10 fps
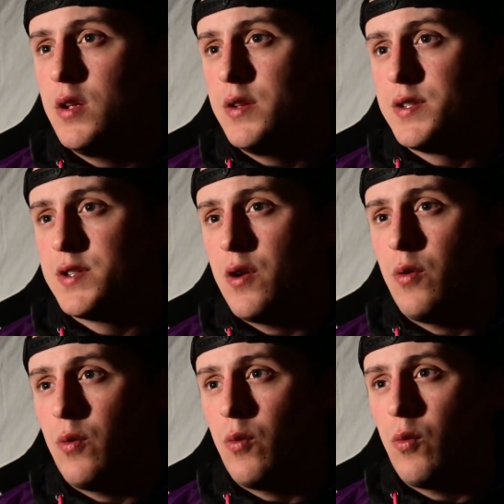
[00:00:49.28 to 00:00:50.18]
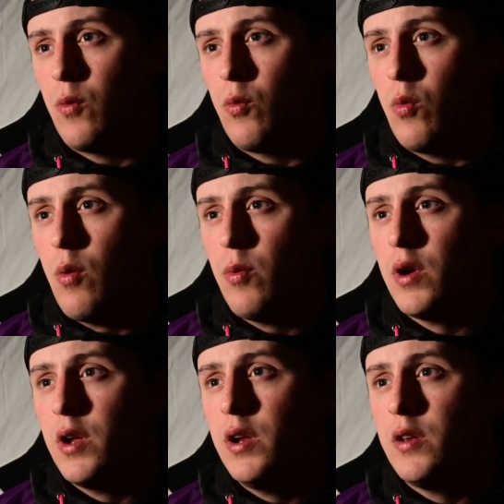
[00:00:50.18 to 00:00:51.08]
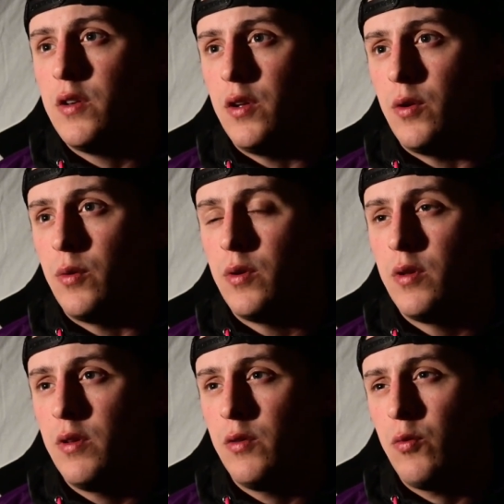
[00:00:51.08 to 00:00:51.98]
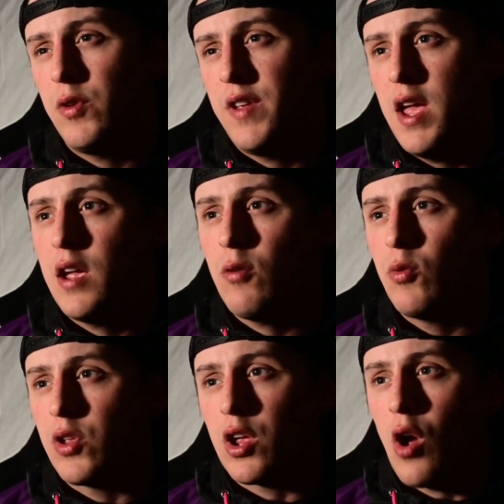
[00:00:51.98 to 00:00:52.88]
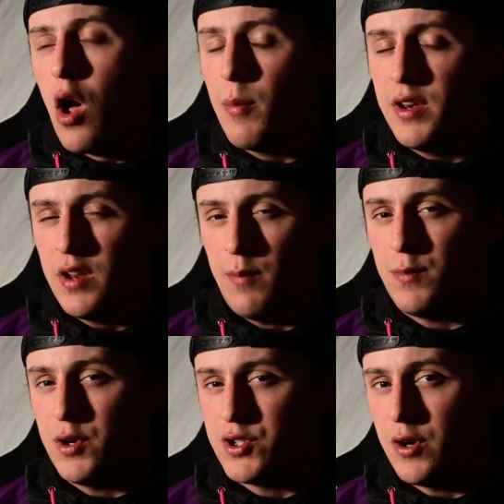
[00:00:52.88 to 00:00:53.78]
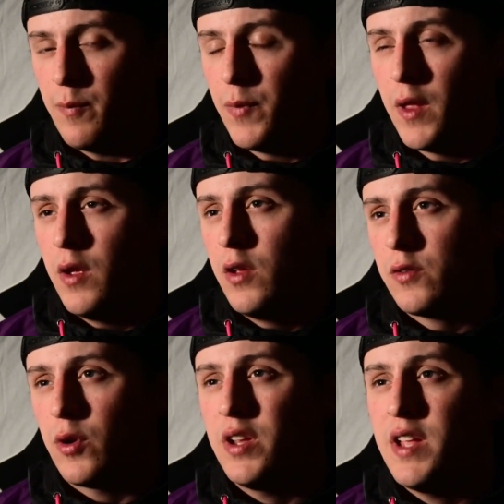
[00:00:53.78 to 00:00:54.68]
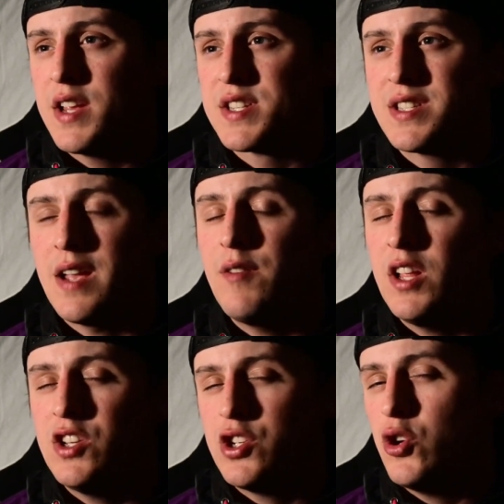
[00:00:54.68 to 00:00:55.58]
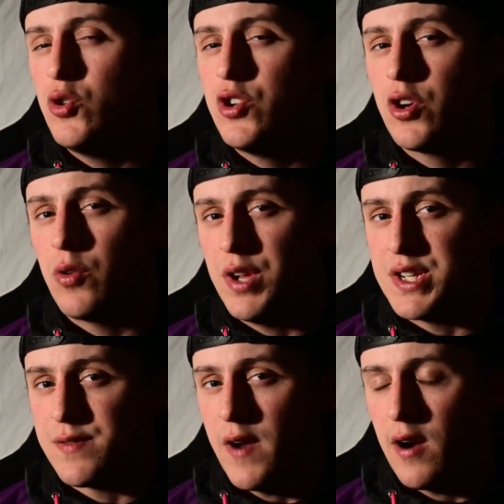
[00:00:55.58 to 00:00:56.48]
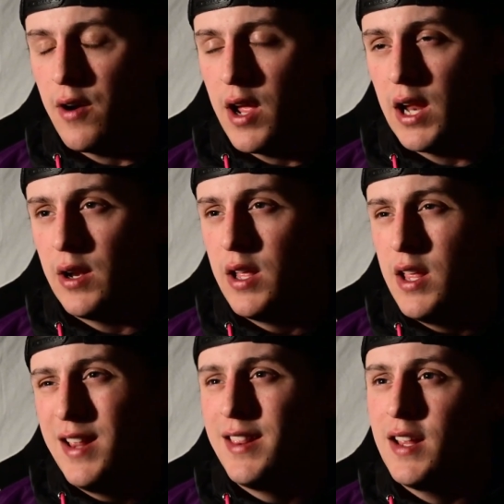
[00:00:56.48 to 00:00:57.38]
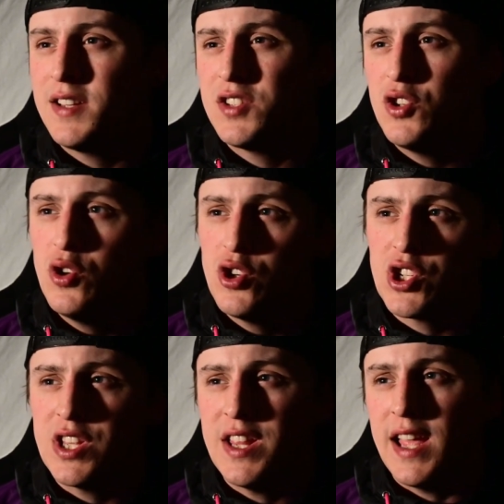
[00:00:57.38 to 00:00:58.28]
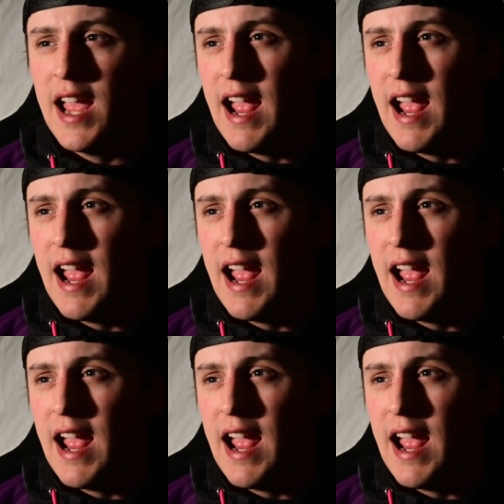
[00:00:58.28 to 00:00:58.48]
So what we're going to do is we'll take a really common temperature. So we're going to take 72 degrees Fahrenheit. That's usually the